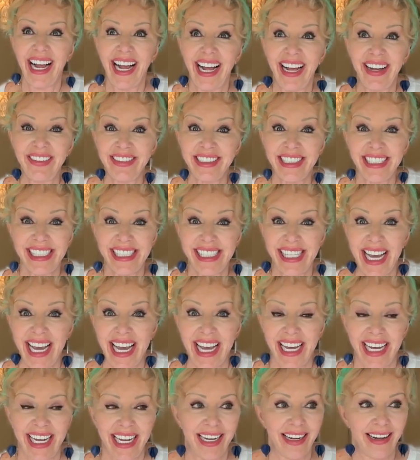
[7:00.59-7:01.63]
have to
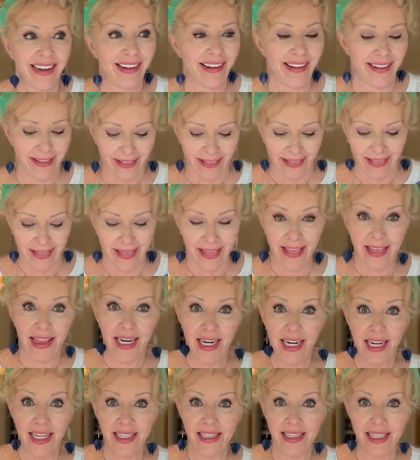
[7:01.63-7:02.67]
say
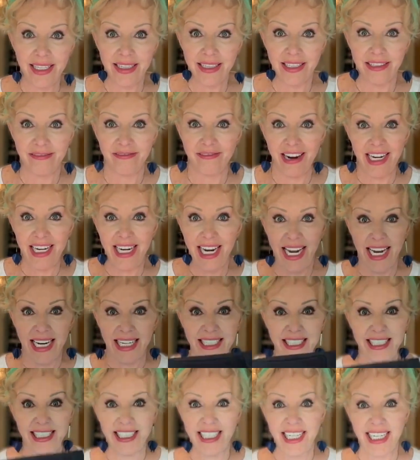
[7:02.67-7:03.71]
that I think the redhead
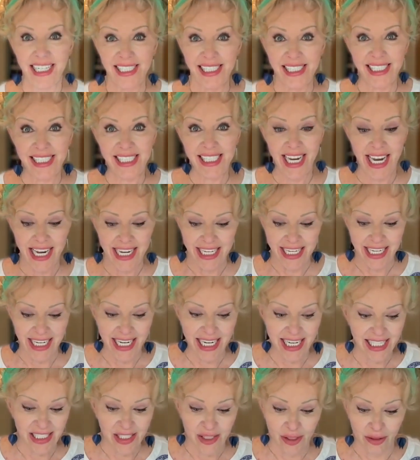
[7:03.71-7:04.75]
does take
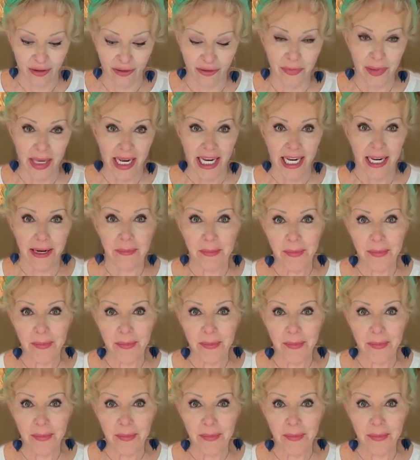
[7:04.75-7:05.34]
years off me.